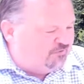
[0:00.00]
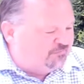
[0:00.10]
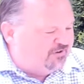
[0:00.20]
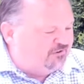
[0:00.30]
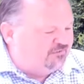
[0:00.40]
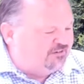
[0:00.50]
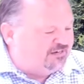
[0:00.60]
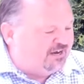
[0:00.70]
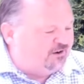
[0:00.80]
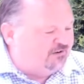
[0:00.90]
fear the
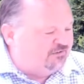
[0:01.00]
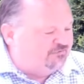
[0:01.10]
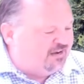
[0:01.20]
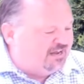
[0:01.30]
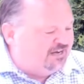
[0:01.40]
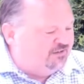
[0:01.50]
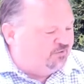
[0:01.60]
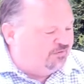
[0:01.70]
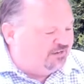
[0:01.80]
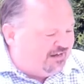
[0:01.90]
terror of night,
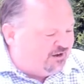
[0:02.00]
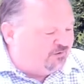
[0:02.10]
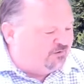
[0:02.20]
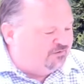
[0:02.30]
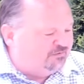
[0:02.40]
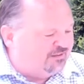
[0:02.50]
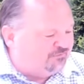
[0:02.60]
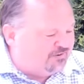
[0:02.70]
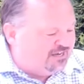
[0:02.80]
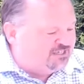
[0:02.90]
nor the arrow
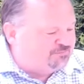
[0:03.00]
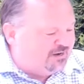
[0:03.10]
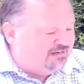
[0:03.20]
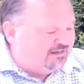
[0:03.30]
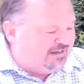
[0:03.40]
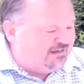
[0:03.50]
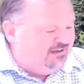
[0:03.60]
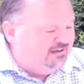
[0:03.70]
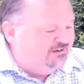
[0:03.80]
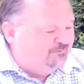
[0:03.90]
that flies by day,
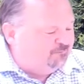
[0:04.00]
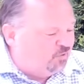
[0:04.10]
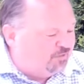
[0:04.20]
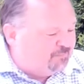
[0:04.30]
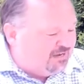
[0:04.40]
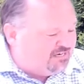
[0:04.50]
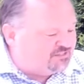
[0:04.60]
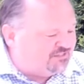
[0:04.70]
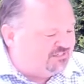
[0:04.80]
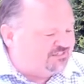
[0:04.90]
nor the
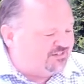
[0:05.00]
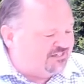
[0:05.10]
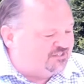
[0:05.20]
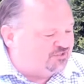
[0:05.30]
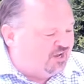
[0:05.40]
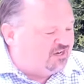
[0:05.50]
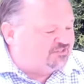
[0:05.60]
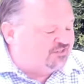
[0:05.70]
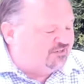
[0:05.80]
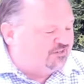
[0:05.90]
pestilence that stalks in the